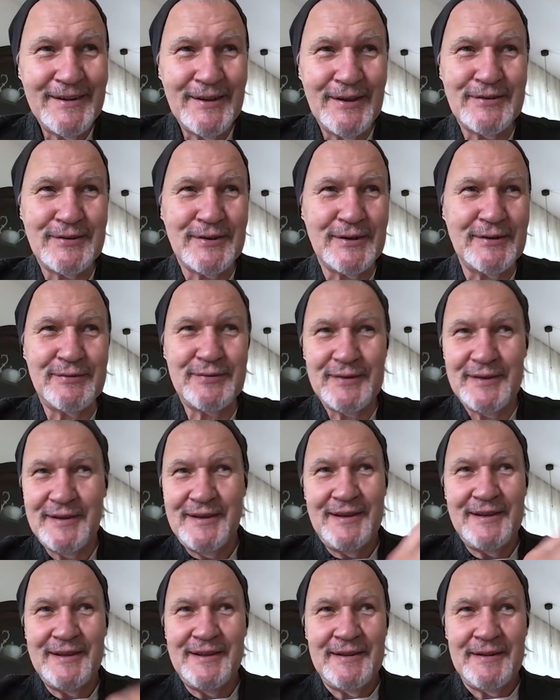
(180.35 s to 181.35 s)
I sort
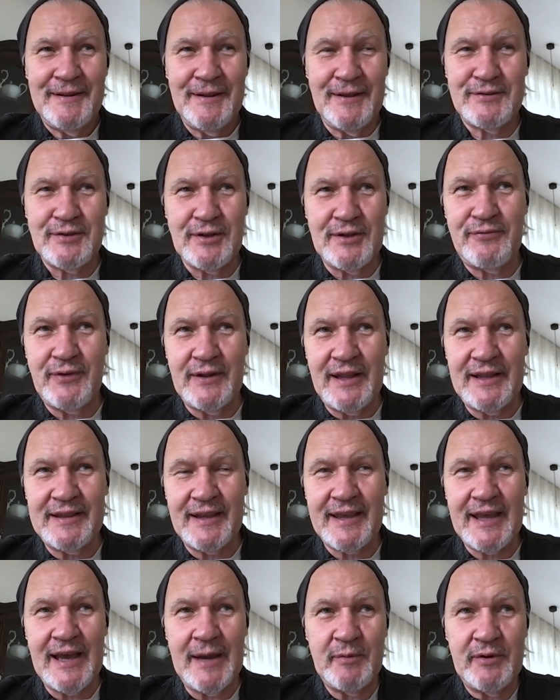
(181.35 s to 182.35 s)
of let the
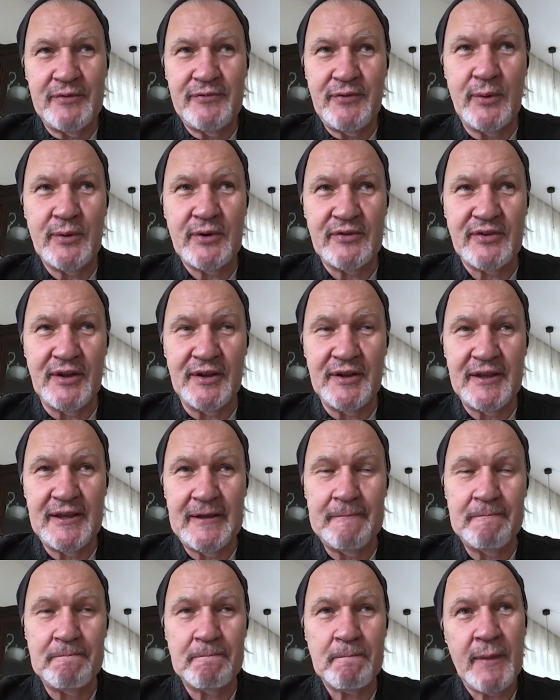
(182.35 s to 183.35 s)
camera focus on
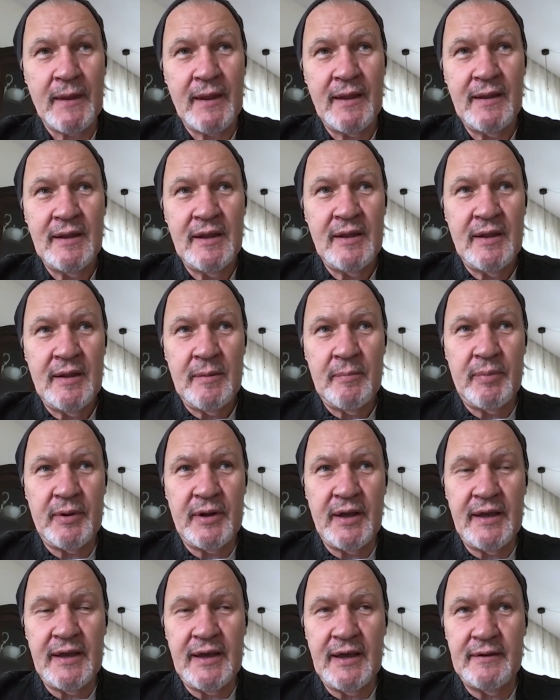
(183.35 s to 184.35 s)
him. But
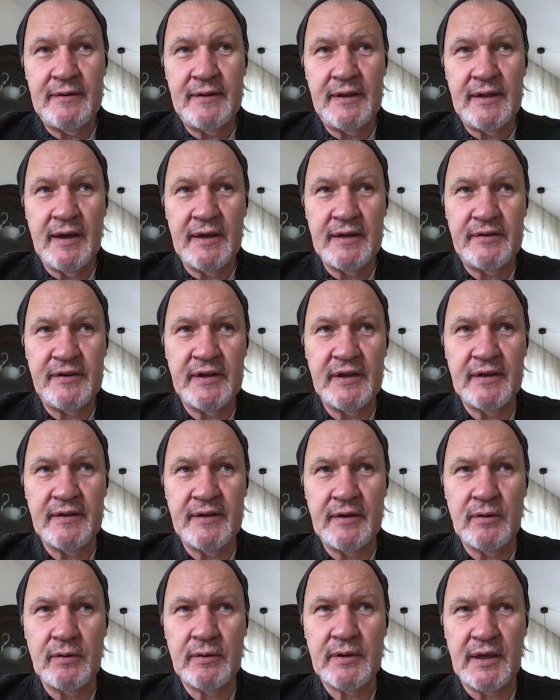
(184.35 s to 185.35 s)
I had the idea
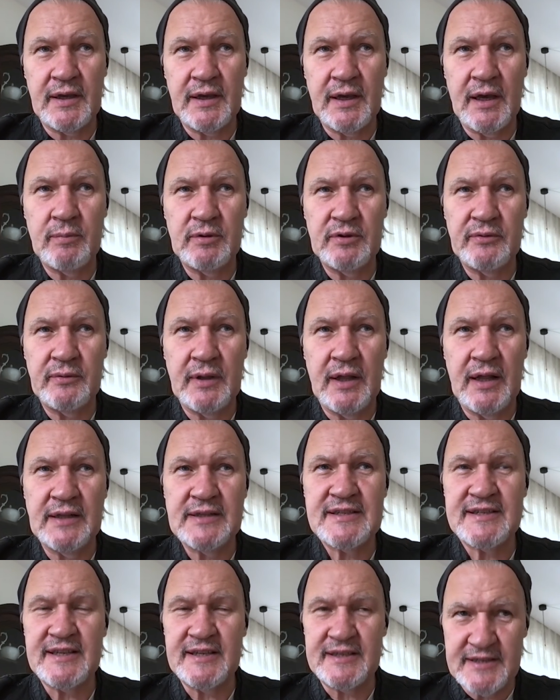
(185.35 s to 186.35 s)
that, okay, I'll
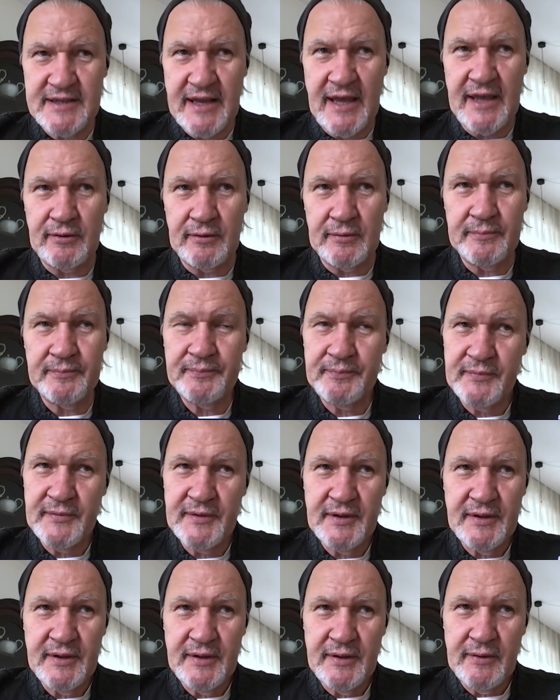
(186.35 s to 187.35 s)
sit down
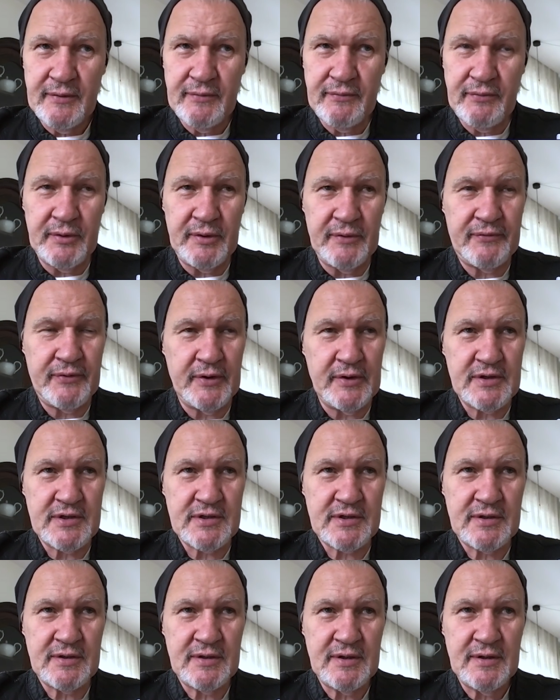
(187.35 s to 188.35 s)
for the
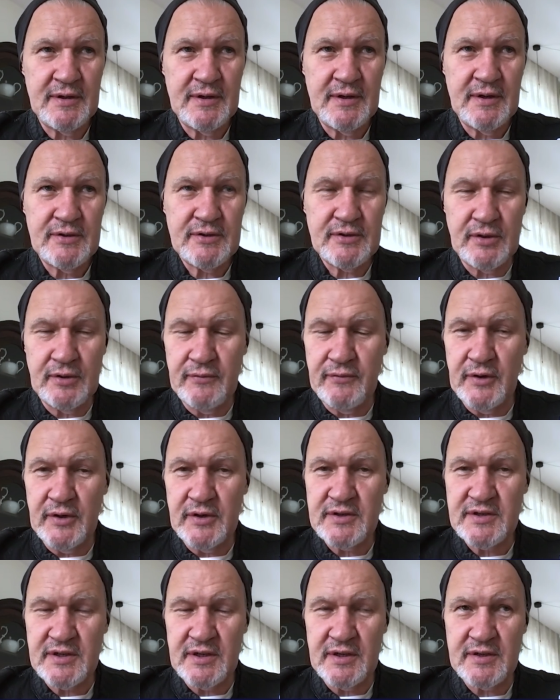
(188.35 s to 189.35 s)
first two
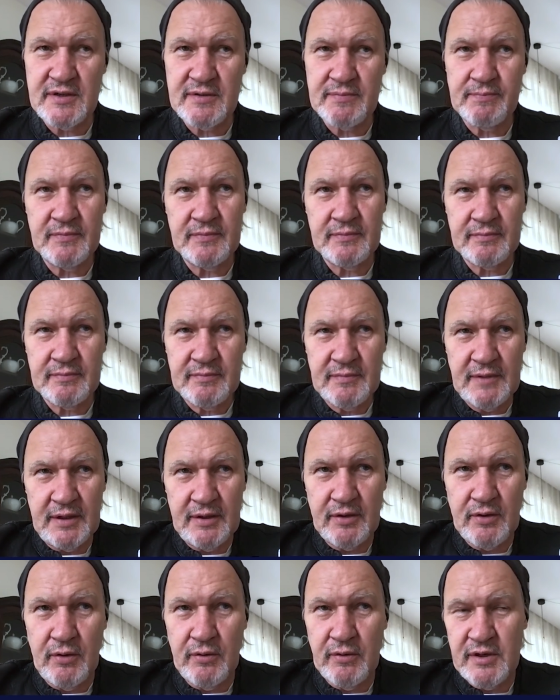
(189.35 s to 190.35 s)
verses
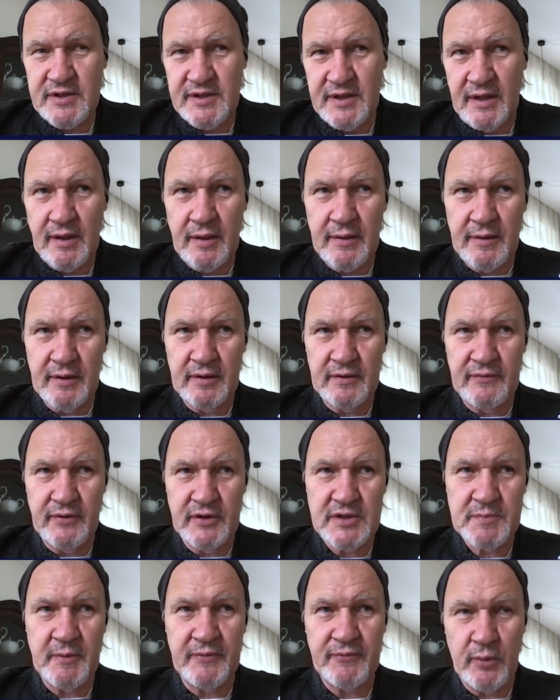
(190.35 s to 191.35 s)
and chorus and then the third
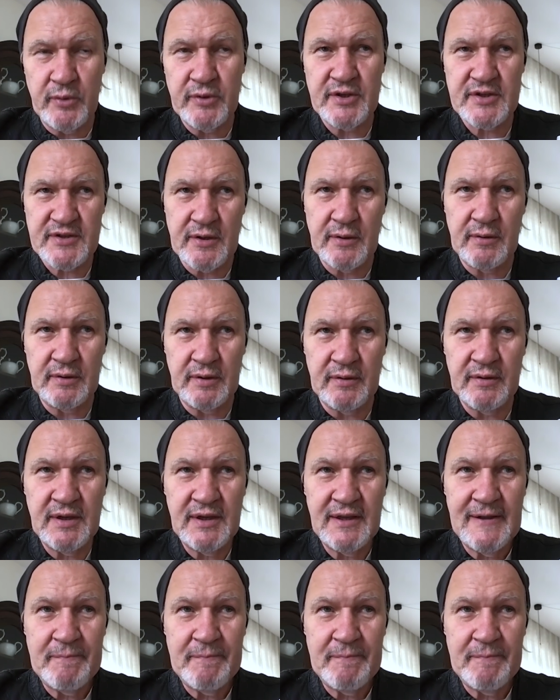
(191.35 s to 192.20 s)
verse before the solo.